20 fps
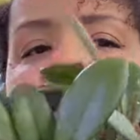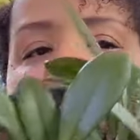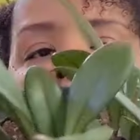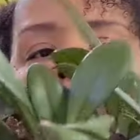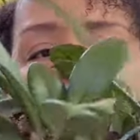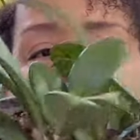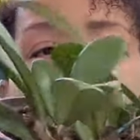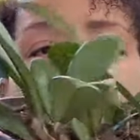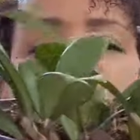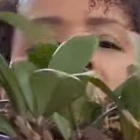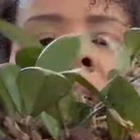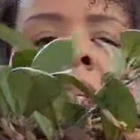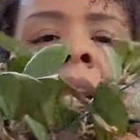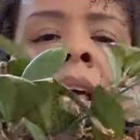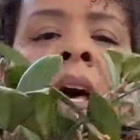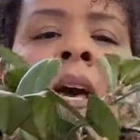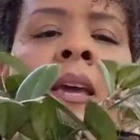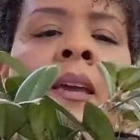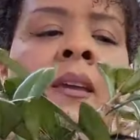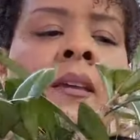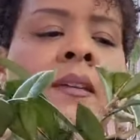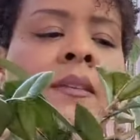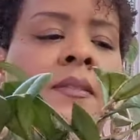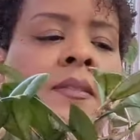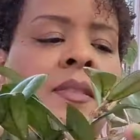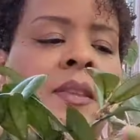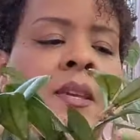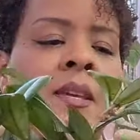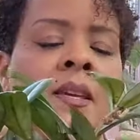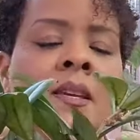I really like
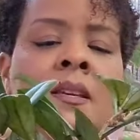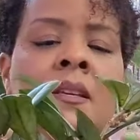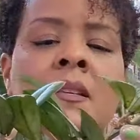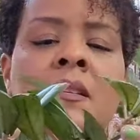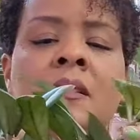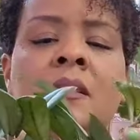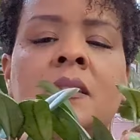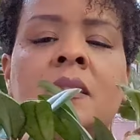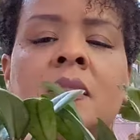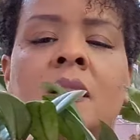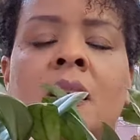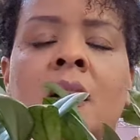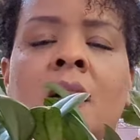these